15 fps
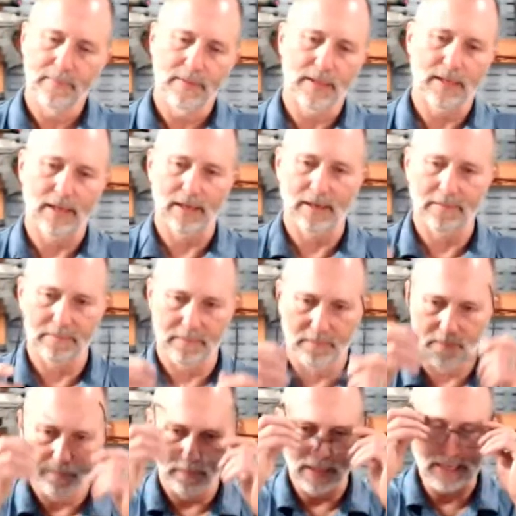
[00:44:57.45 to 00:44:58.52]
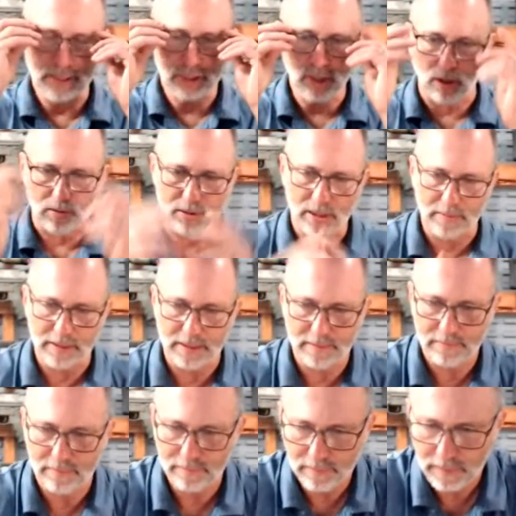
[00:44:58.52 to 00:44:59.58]
And it shows. I
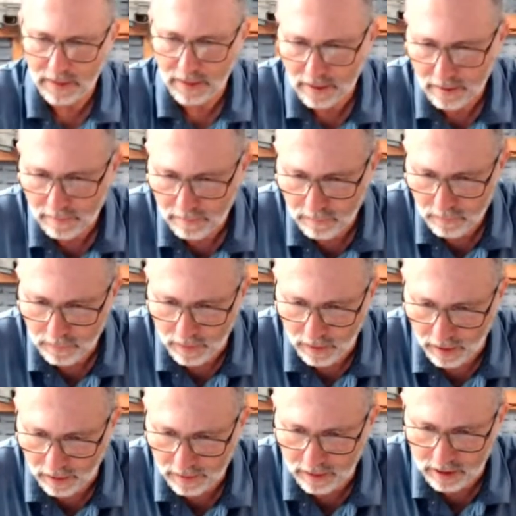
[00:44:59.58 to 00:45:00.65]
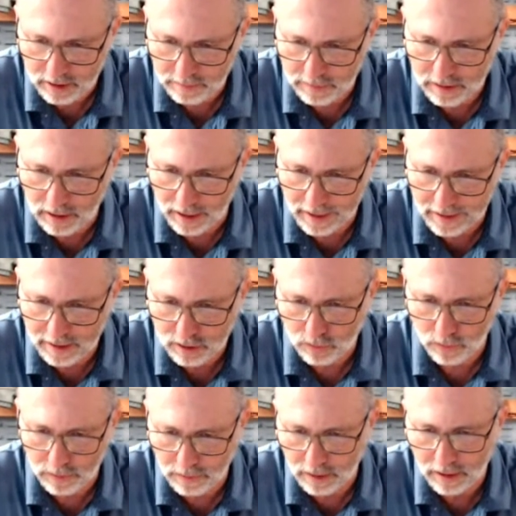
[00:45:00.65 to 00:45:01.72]
mean, our customers like us.
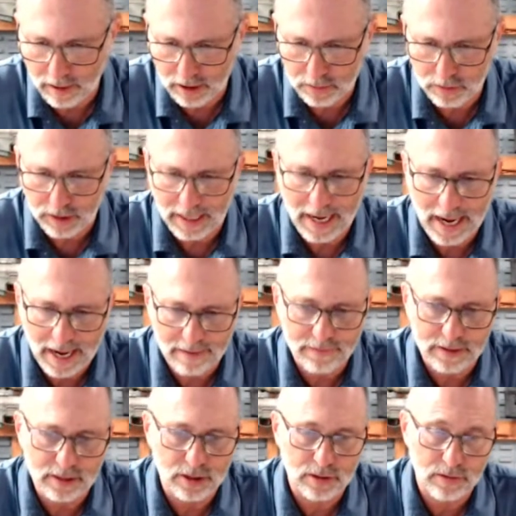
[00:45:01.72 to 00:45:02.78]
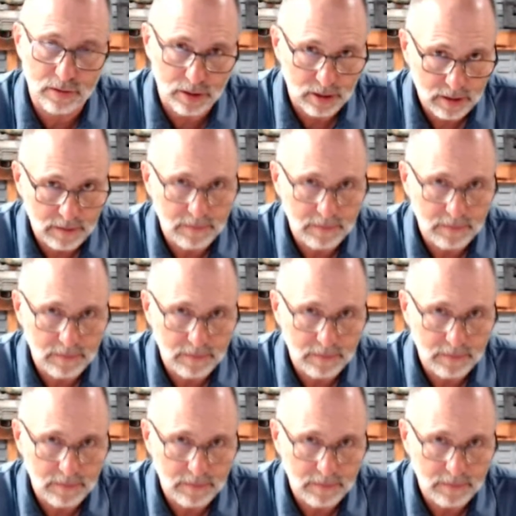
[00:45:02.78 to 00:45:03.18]
When the customers that have issues,